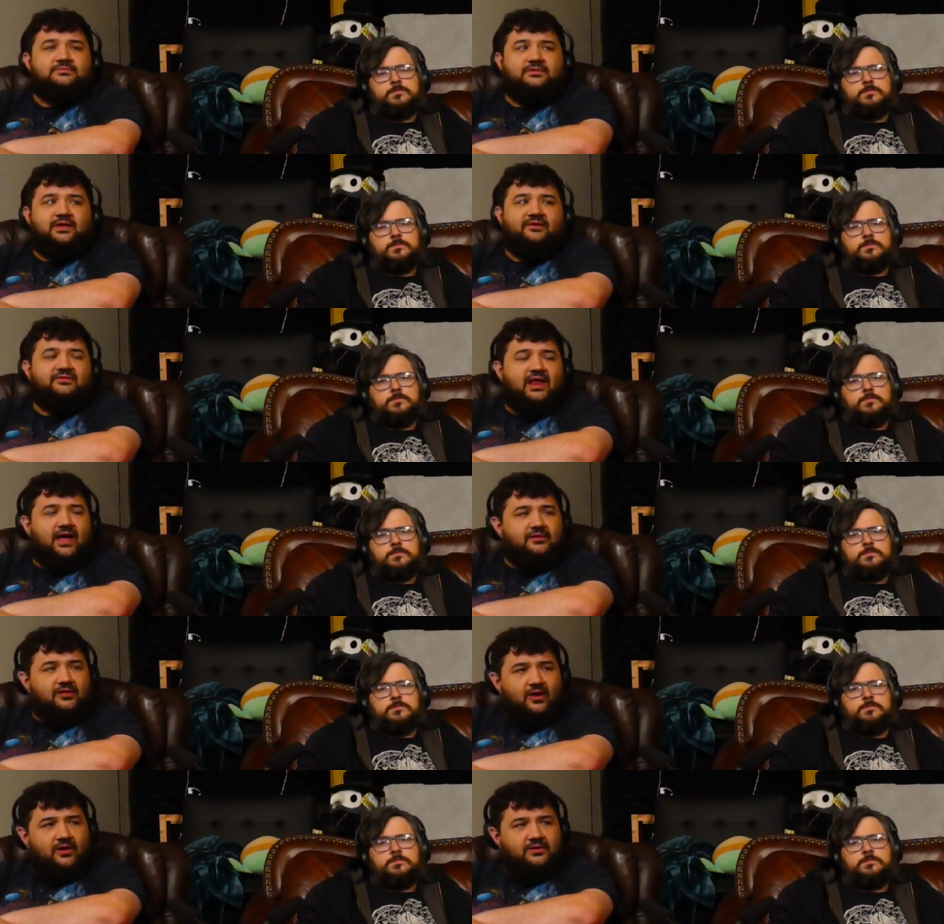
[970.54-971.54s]
Speaker 1: given how
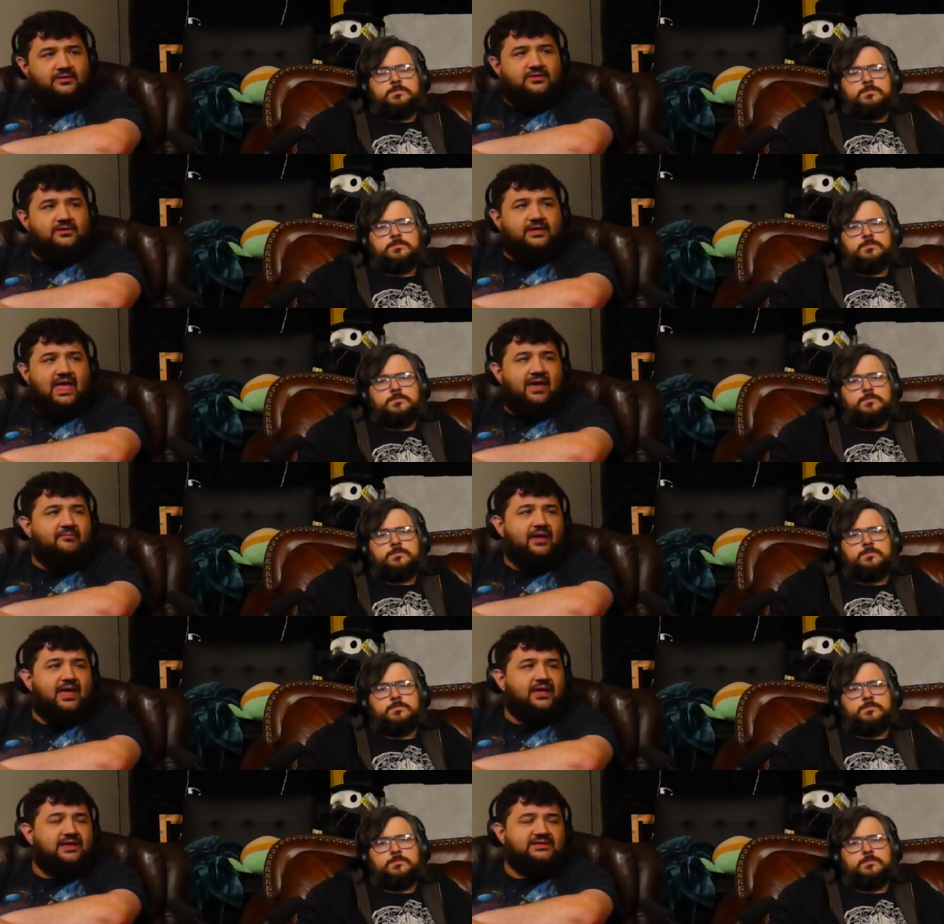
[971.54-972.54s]
long the
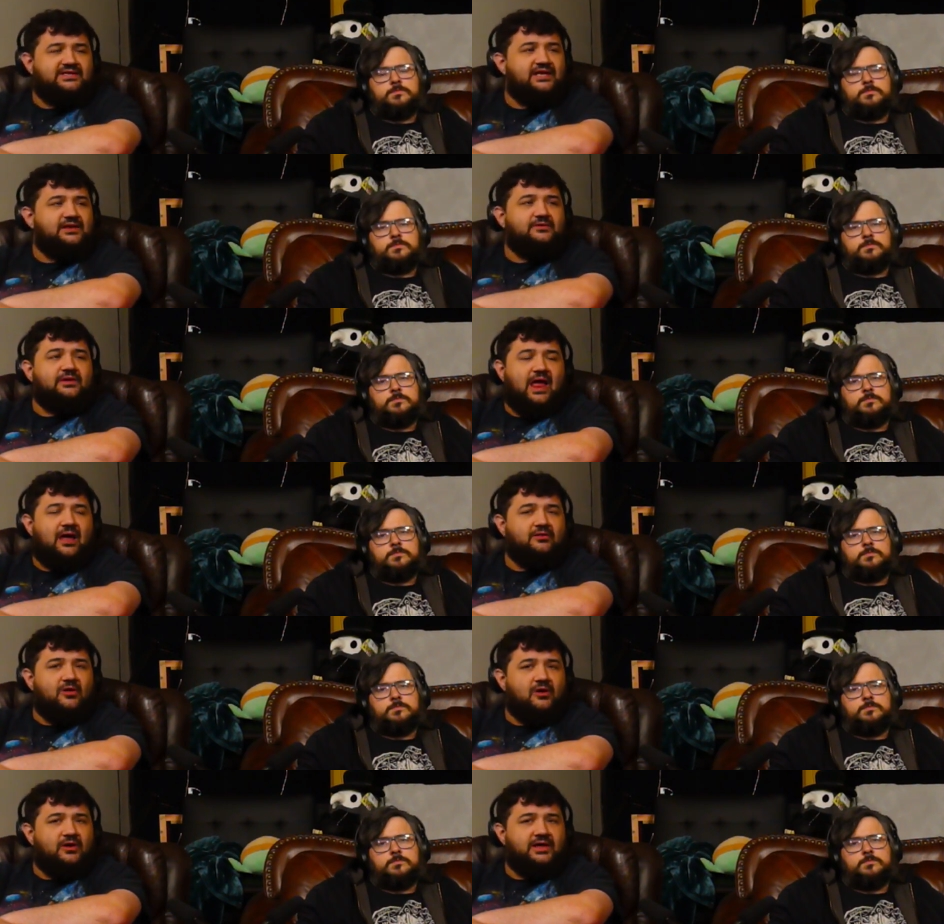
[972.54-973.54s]
campaign continued and how
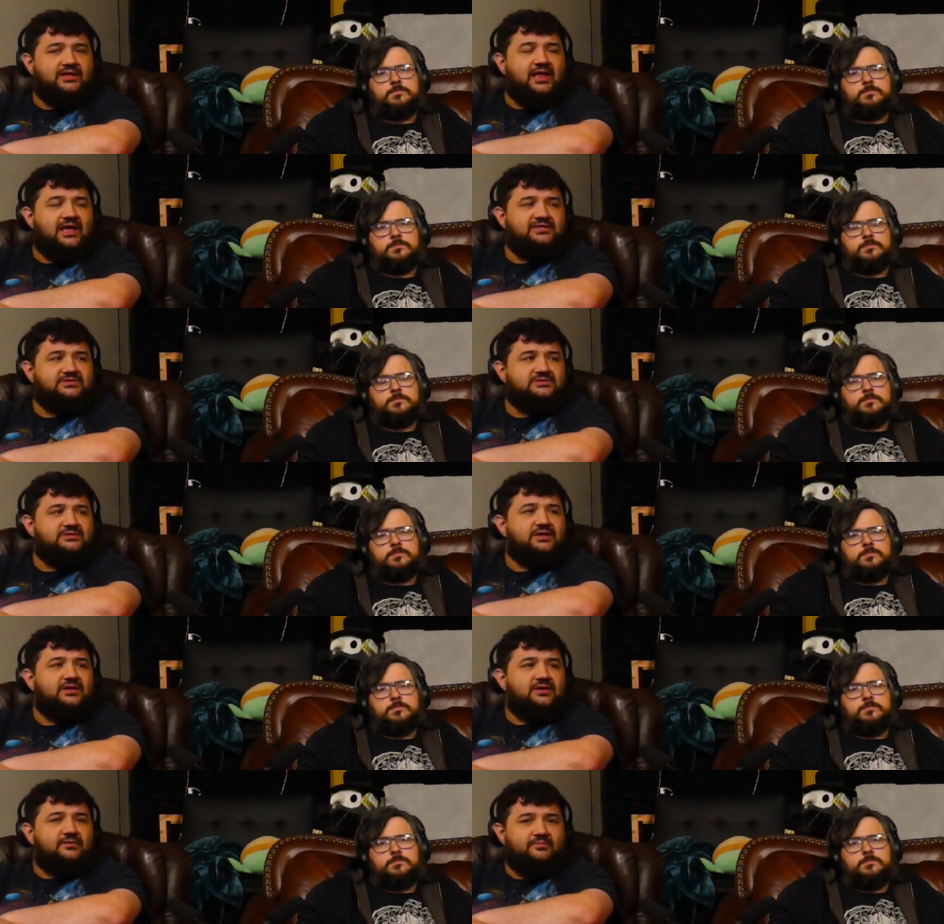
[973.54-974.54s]
long it has
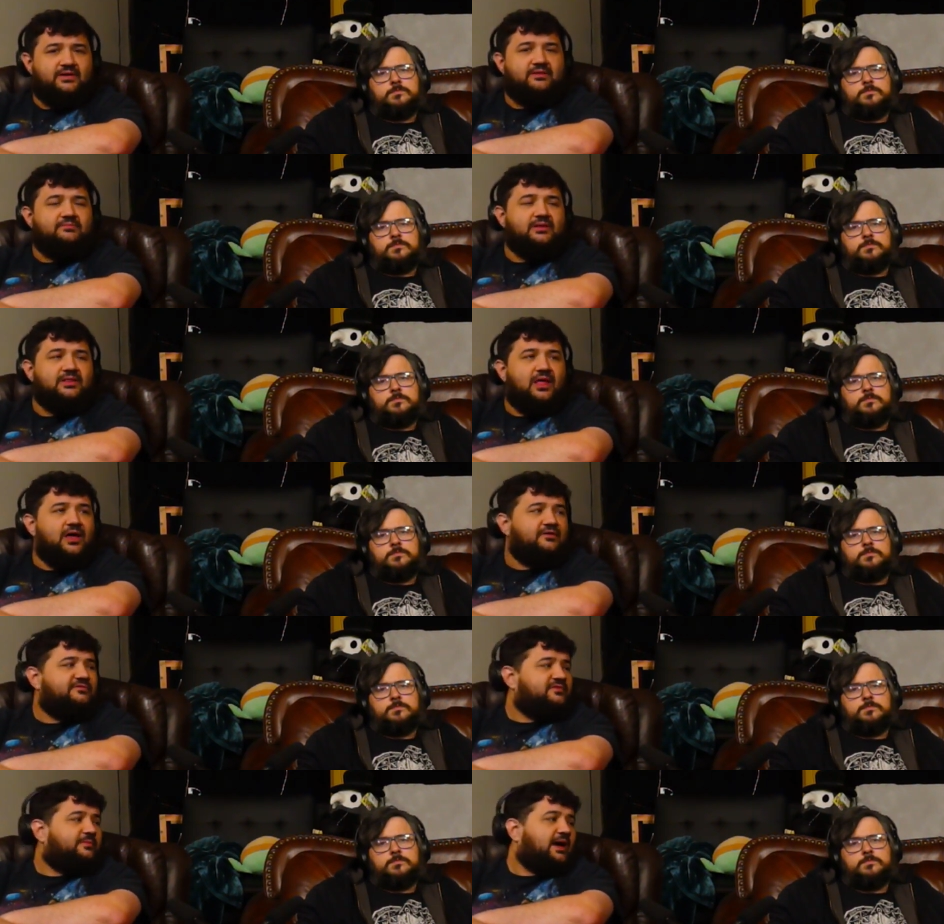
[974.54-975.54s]
been
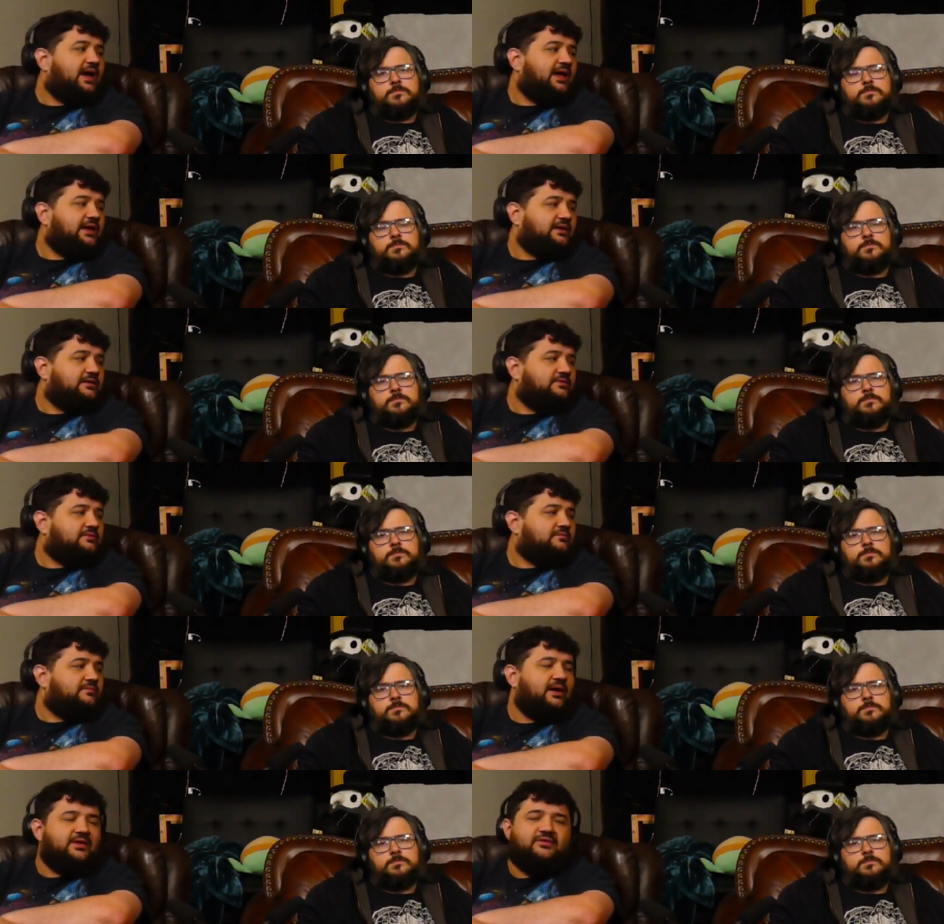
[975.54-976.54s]
beloved by
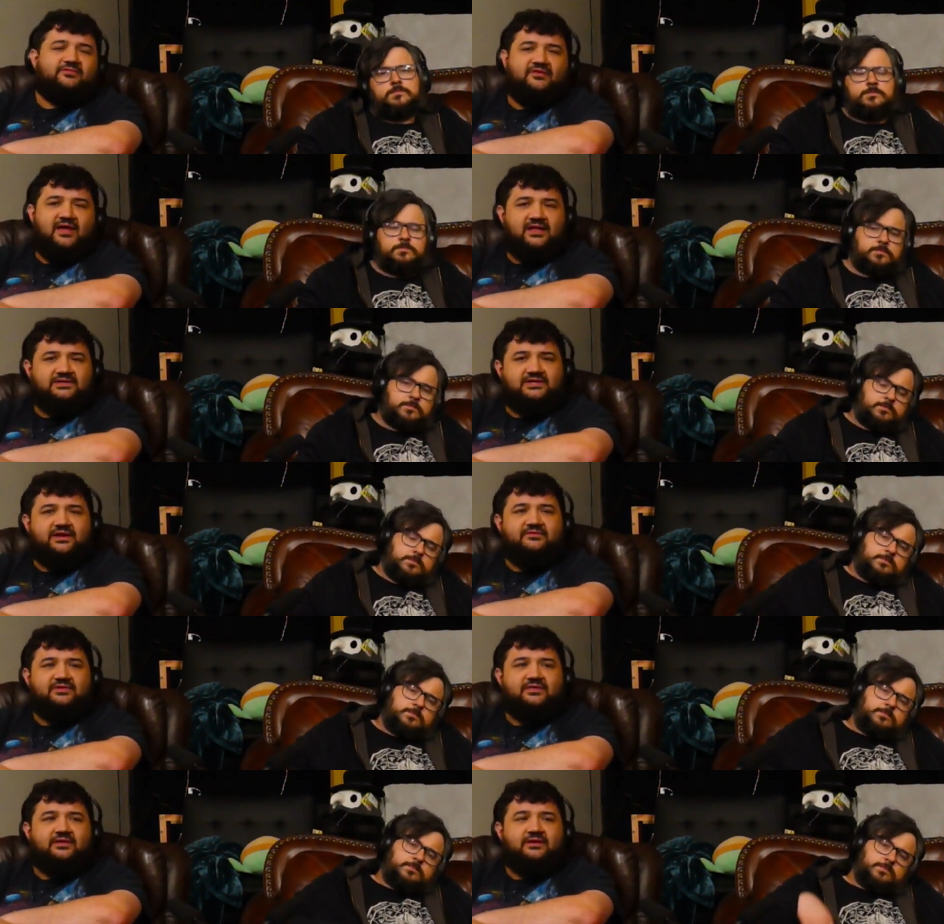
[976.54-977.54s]
their fans and
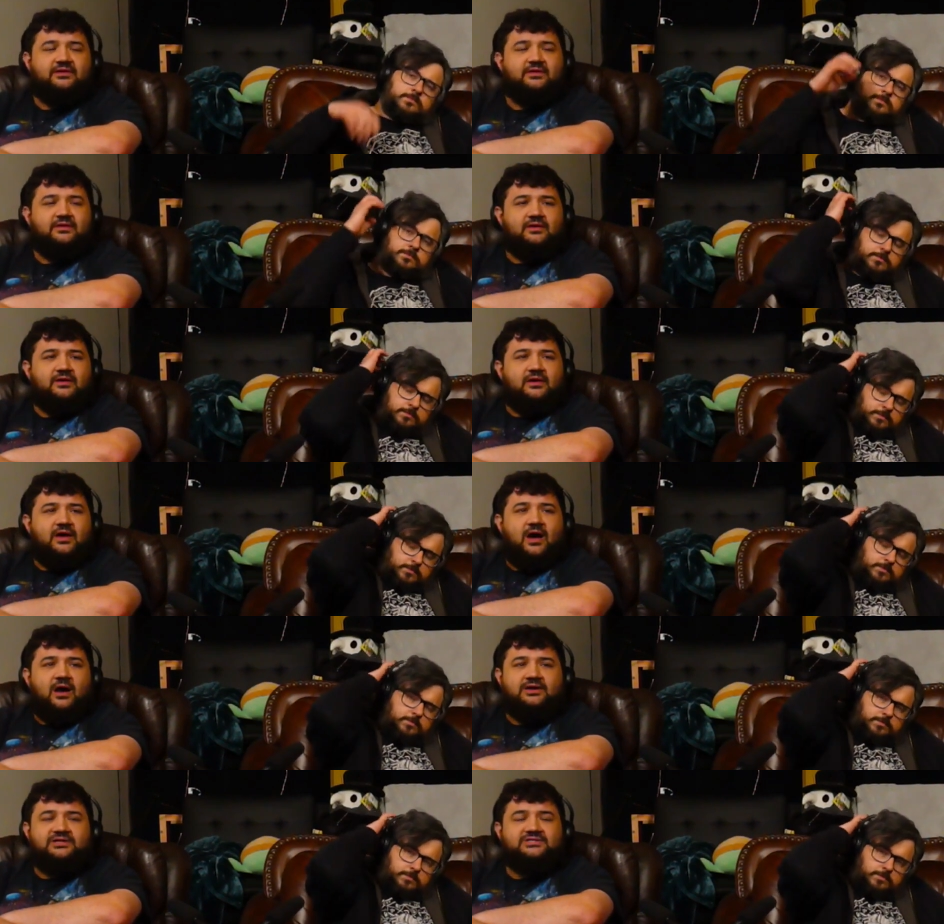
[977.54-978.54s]
everything,
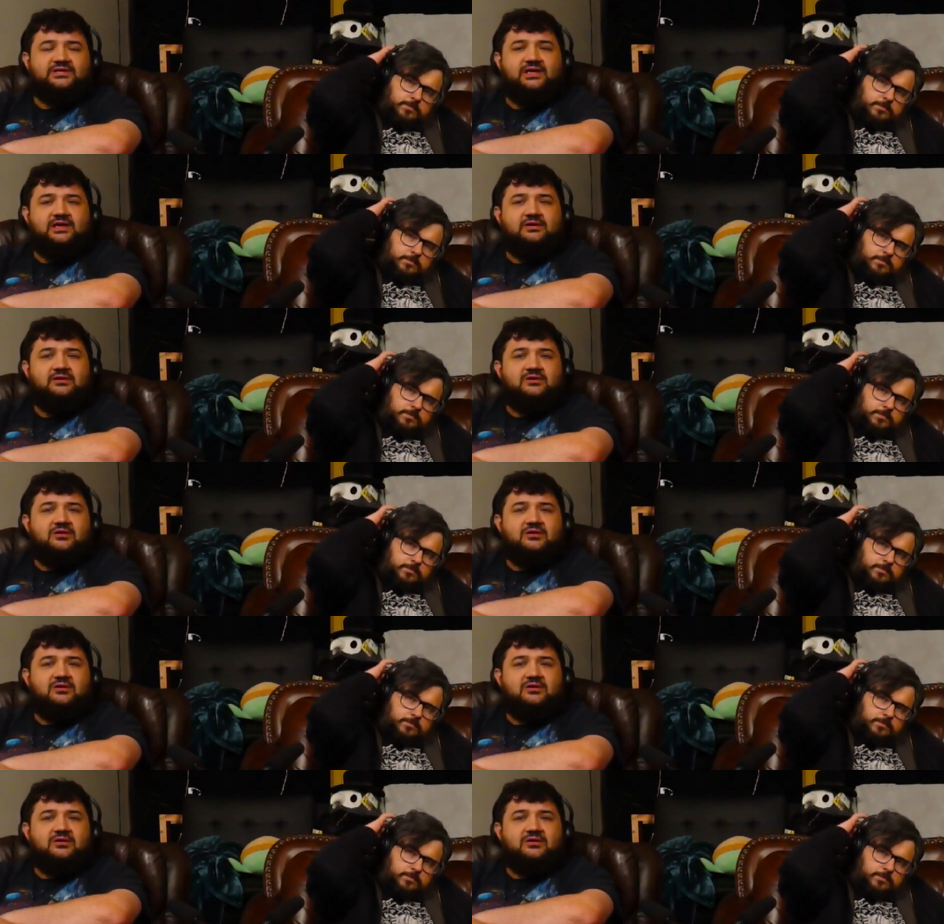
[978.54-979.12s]
honestly,